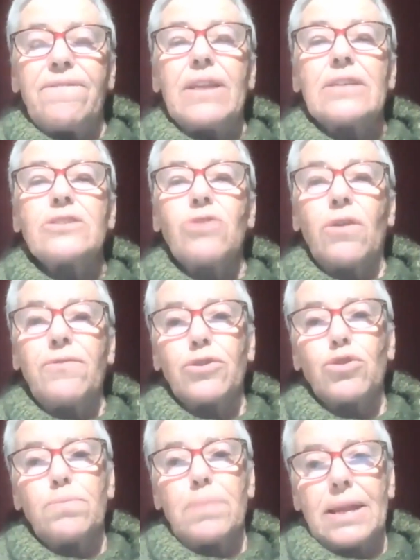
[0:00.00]

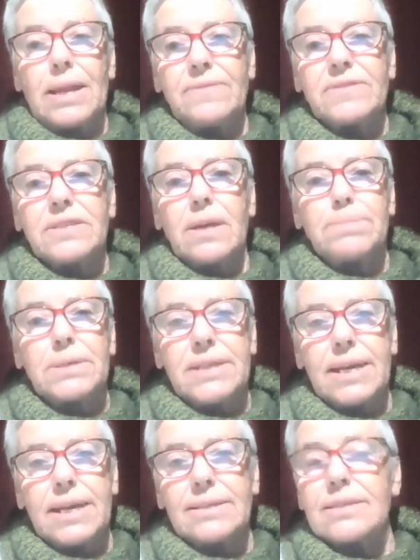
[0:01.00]
philosophical beliefs are
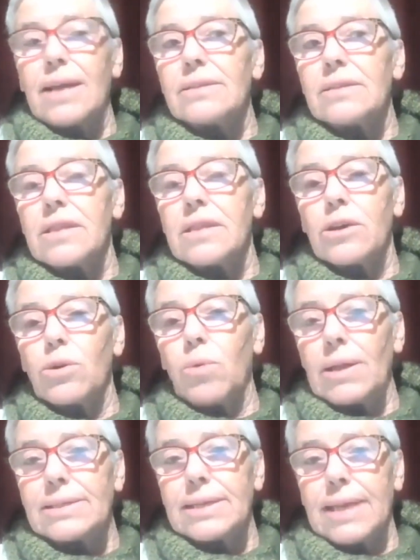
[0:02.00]
protected under the
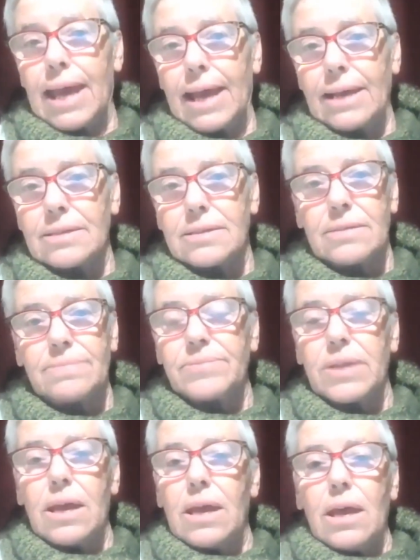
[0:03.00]
Equality Act.
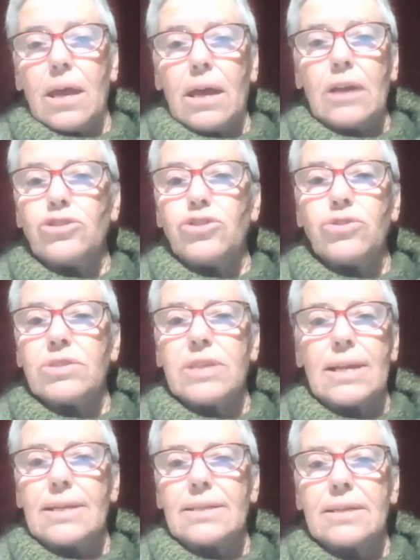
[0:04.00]
In New
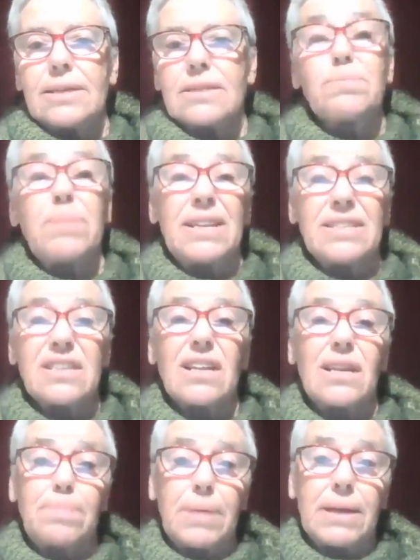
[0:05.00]
Zealand, it is
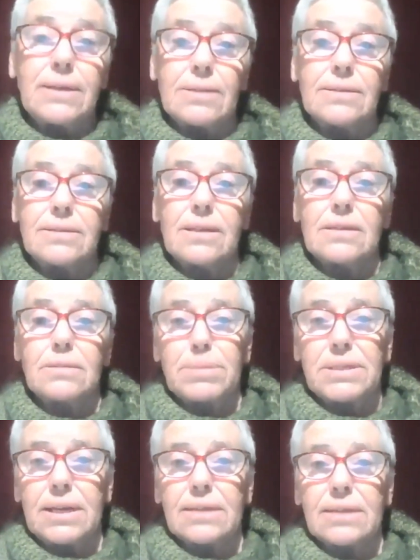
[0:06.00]
political opinions that are
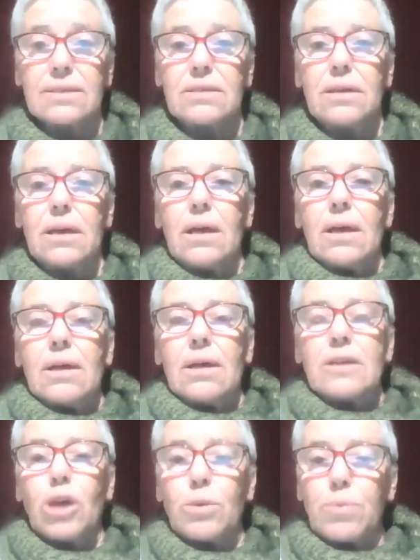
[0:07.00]
protected.
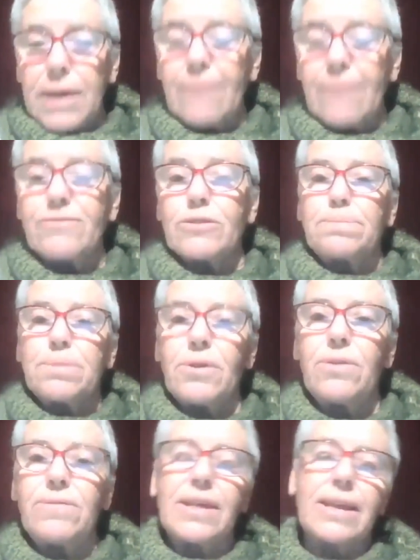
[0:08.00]
So we have to
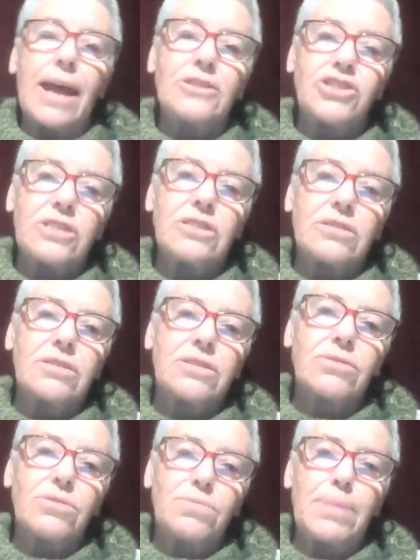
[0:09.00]
prove that our gender
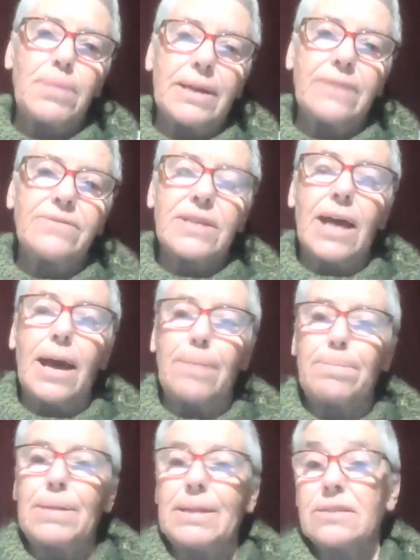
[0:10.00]
critical beliefs
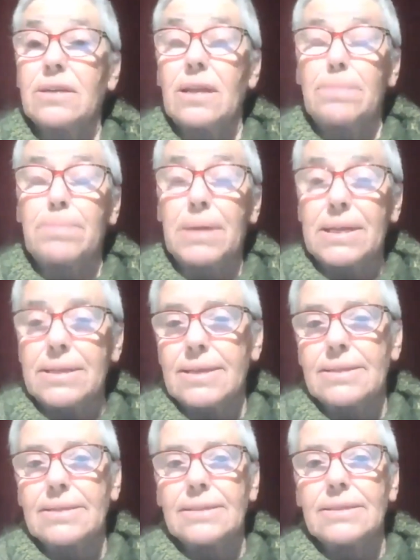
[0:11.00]
are political
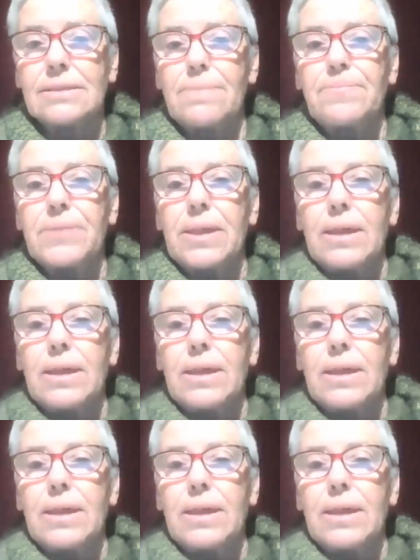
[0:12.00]
opinions.